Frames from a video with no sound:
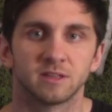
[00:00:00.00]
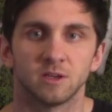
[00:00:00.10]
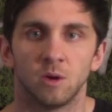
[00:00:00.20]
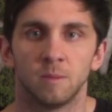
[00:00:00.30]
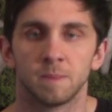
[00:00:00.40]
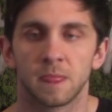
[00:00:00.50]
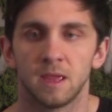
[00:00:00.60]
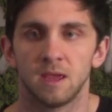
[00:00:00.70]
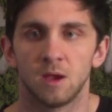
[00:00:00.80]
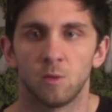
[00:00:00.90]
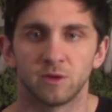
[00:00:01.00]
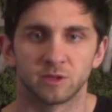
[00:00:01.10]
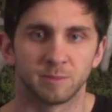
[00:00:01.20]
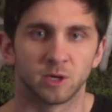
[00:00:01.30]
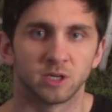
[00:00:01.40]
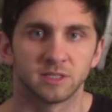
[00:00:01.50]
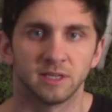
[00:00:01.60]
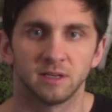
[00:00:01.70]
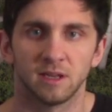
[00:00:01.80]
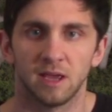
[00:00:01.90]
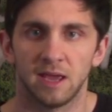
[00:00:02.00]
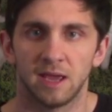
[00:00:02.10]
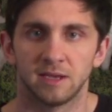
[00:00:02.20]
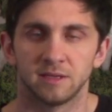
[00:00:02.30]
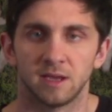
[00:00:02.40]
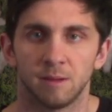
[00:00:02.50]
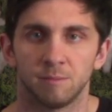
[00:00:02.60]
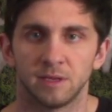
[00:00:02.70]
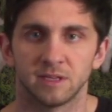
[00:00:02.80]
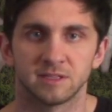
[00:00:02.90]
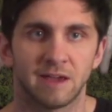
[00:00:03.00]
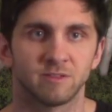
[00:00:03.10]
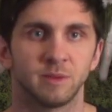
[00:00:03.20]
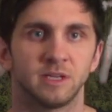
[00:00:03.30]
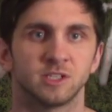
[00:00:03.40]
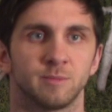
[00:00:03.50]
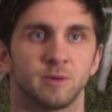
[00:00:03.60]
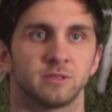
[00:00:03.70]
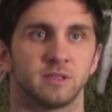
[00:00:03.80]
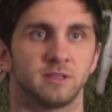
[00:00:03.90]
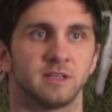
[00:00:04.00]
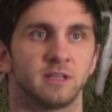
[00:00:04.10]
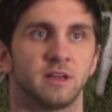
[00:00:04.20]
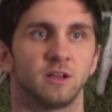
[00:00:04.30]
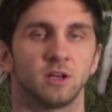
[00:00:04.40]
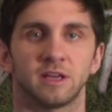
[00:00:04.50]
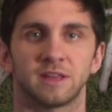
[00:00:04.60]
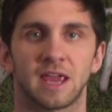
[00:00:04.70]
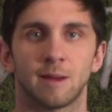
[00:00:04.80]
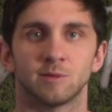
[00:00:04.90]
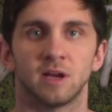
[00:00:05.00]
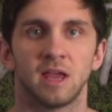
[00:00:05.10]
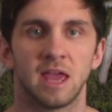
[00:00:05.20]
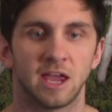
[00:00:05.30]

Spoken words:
So whether it's a person, and it doesn't have to be a person sitting there looking at the camera.